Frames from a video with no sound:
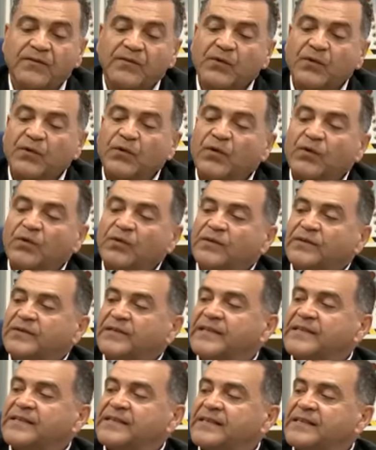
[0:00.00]
through
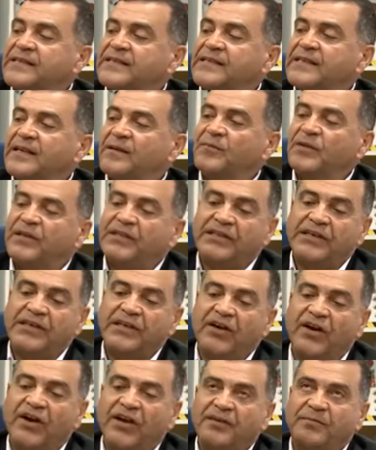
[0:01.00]
this system in the
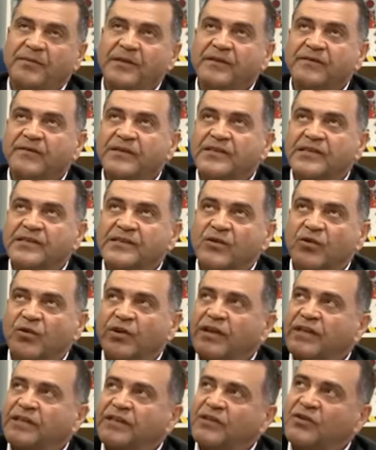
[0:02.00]
cockpit, which is
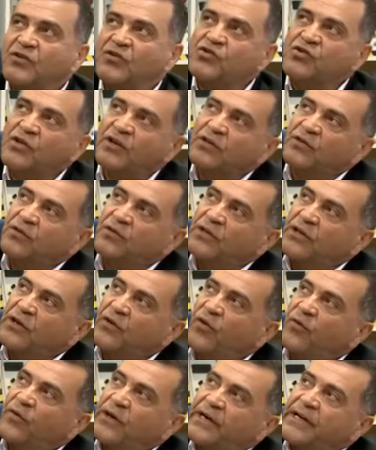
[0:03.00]
located usually to the
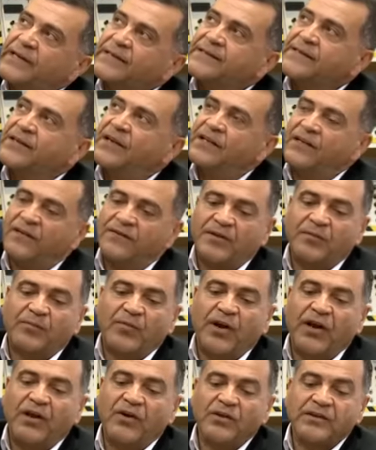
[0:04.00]
overhead side of the
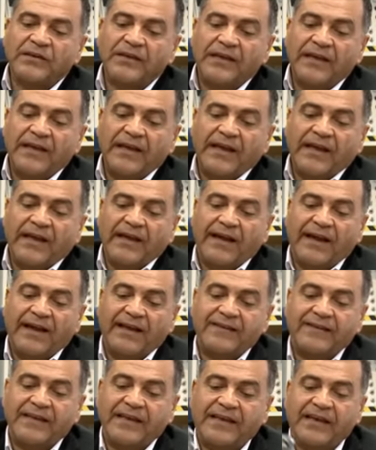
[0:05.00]
pilot.
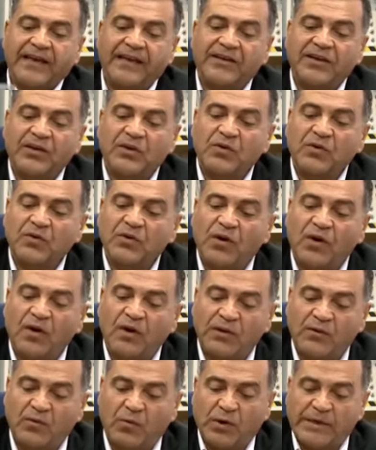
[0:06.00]
And they can record all
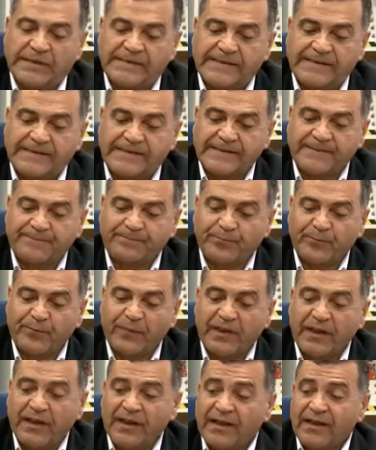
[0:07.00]
the voices.
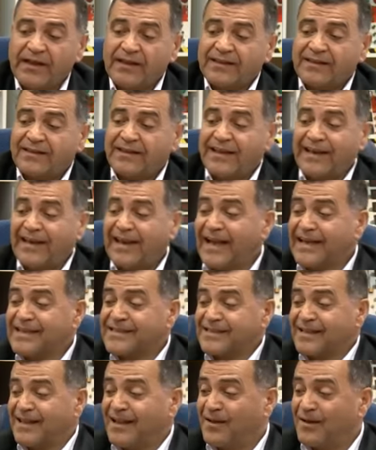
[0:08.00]
The
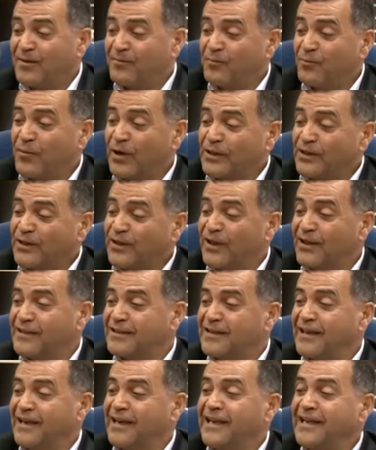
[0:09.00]
last, but
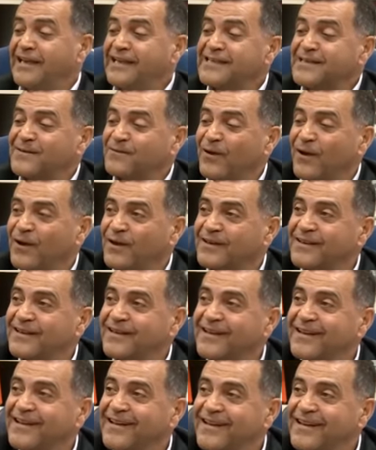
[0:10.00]
not the least one
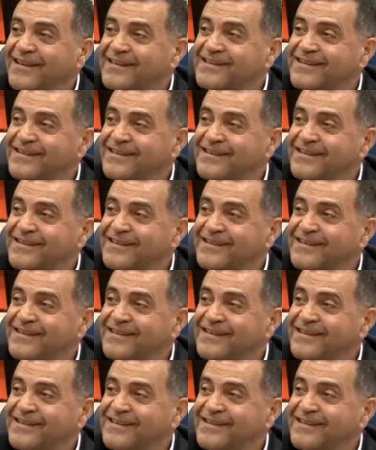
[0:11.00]
is...